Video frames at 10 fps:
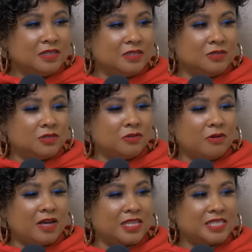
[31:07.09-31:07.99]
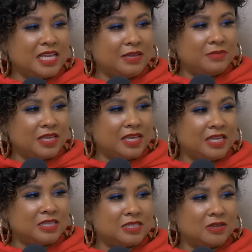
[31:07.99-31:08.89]
do you do all the same
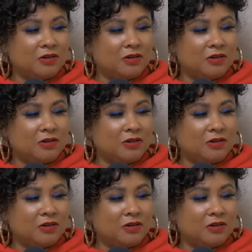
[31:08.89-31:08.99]
things